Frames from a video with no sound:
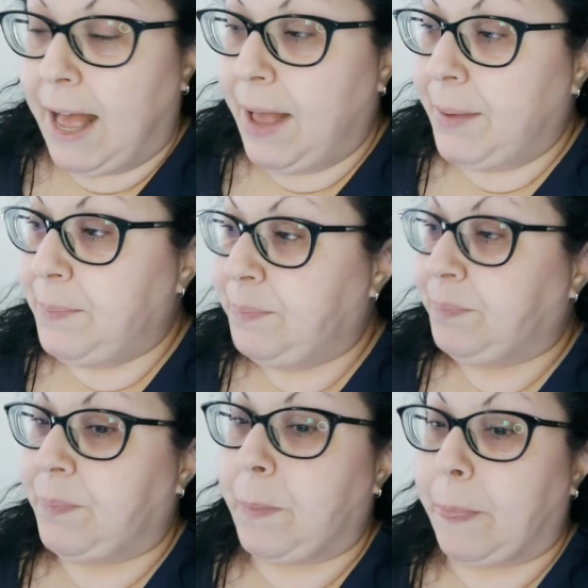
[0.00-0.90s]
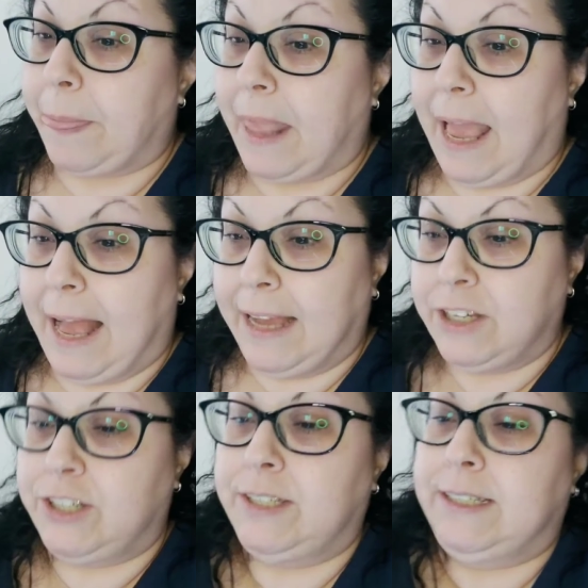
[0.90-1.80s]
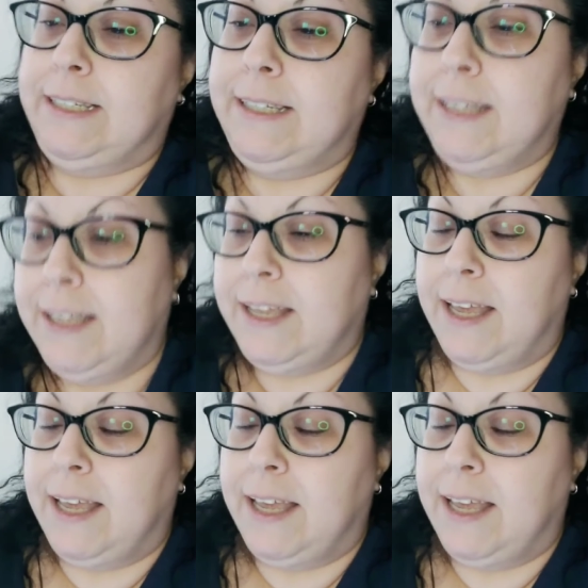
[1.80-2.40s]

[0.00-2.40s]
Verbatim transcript: um, actually,